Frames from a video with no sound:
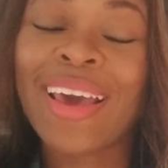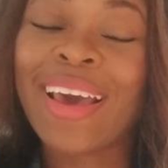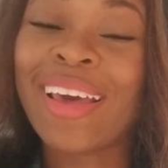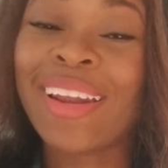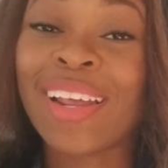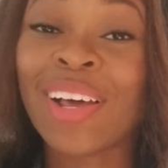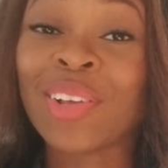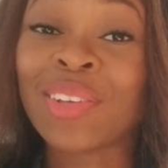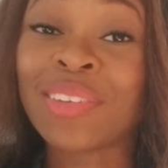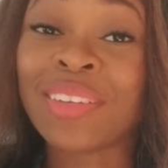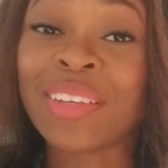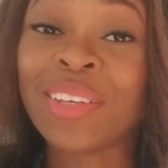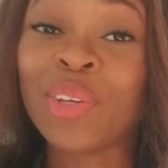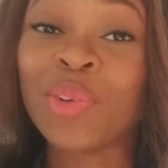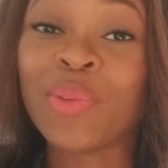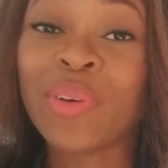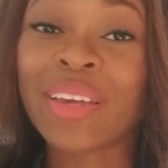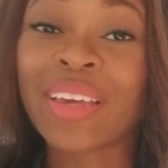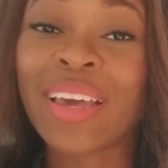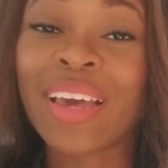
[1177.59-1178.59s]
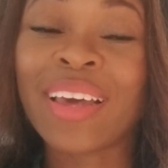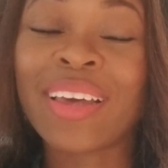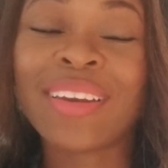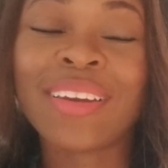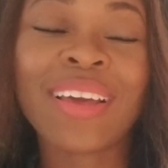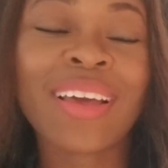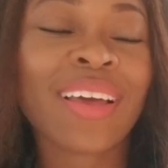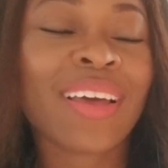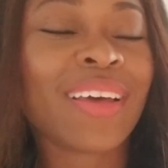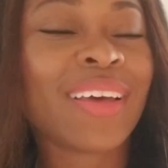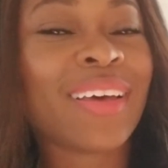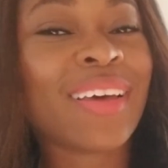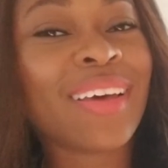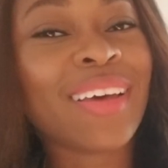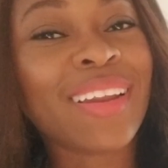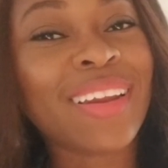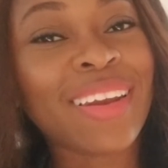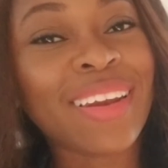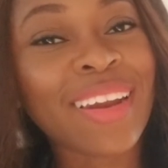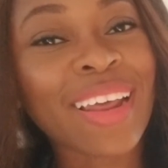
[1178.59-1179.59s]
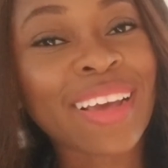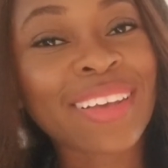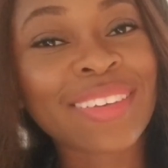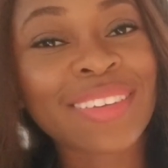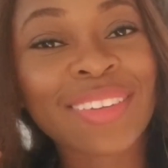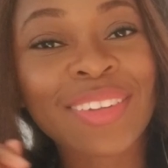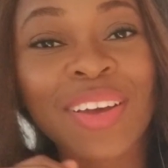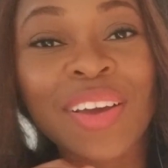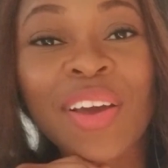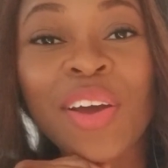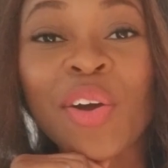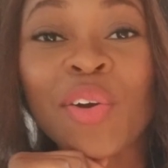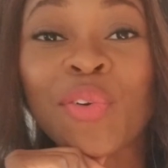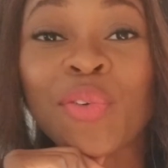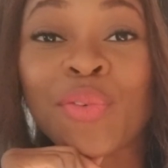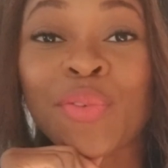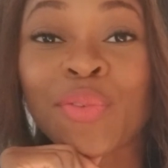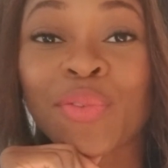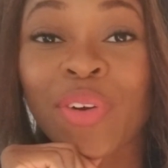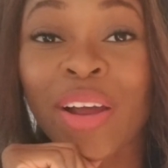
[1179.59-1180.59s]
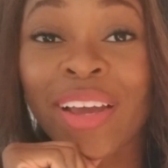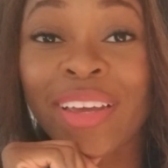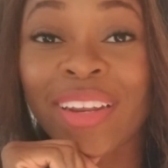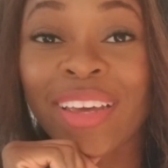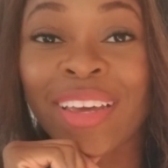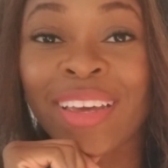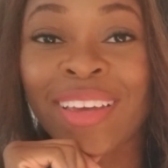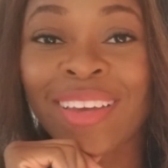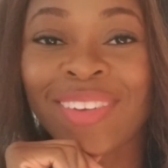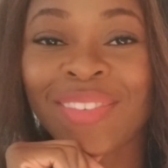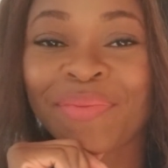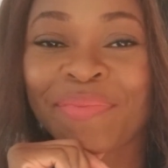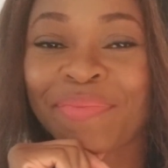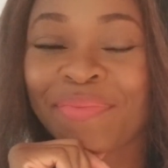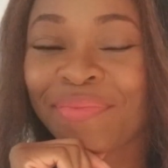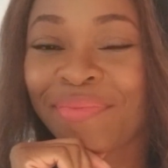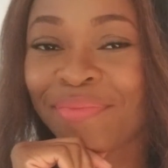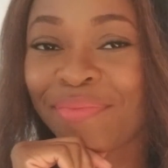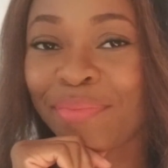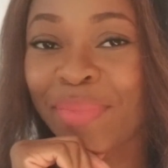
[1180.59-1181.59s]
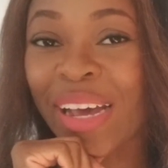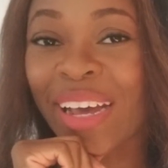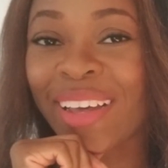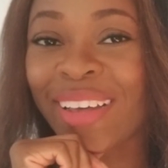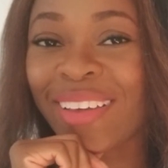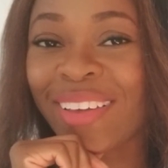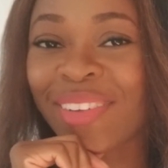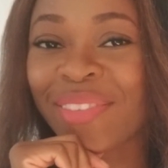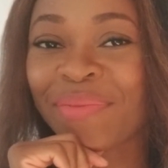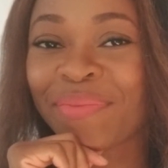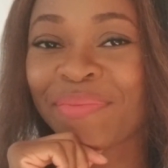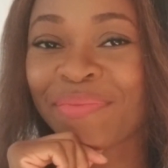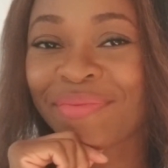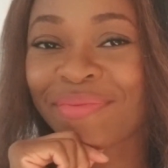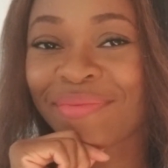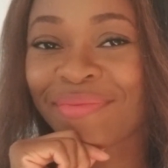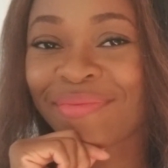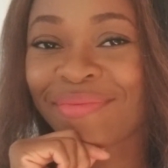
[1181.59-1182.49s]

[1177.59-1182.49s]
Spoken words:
And I'll see you again next Friday. Bye.